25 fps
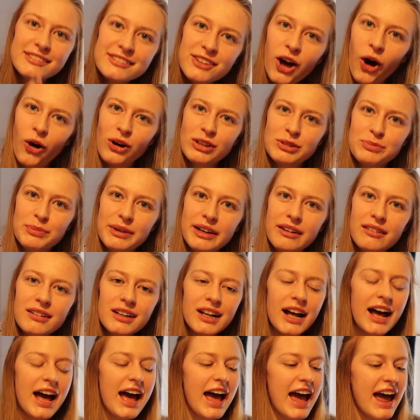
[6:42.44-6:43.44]
the hospital
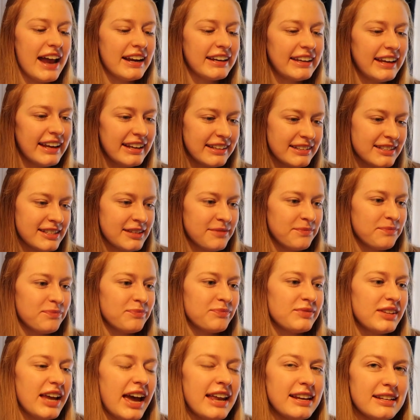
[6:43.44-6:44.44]
and get
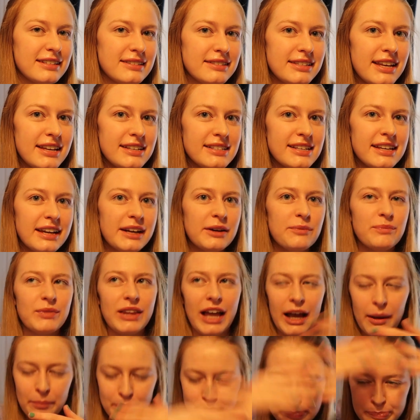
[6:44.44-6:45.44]
anesthetic,
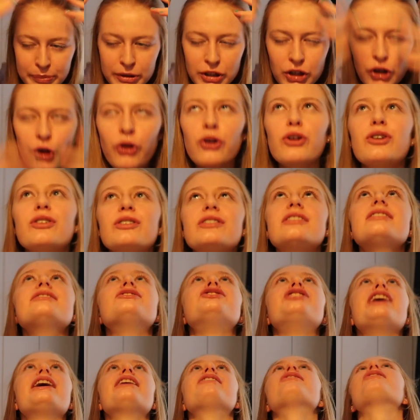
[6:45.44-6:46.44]
like
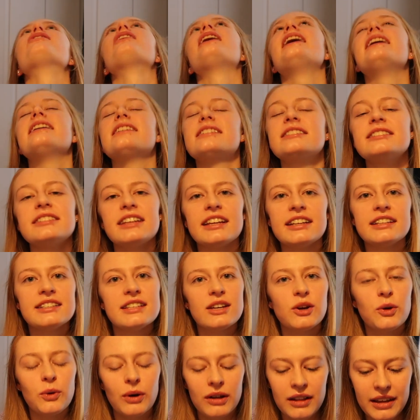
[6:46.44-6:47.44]
general
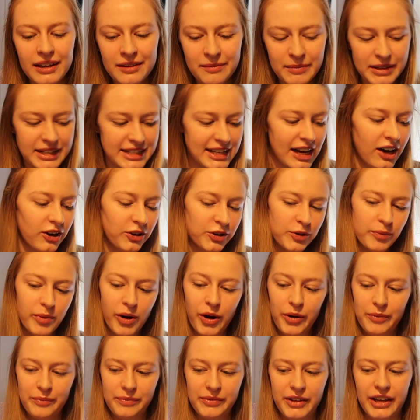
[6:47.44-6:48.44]
anesthetic. Well, let me tell you,
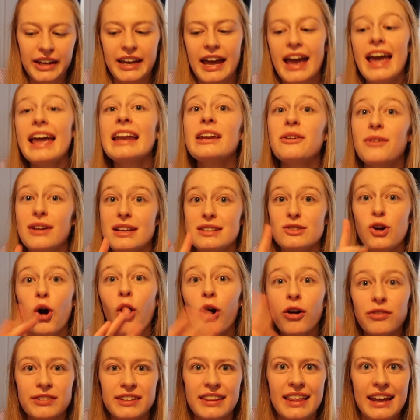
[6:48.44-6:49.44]
bro. Okay, anyways,
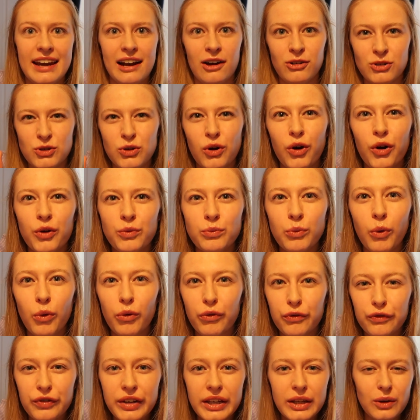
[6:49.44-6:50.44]
after that I was on
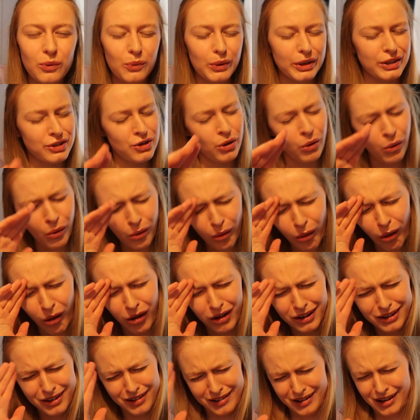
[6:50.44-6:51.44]
morphine, which,
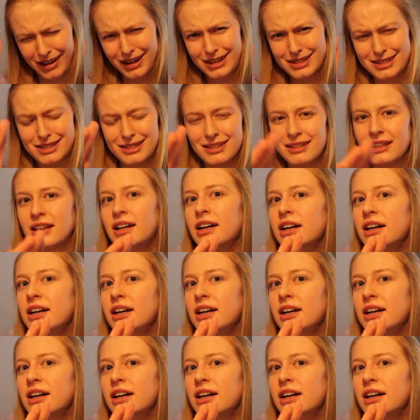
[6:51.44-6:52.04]
oh guys,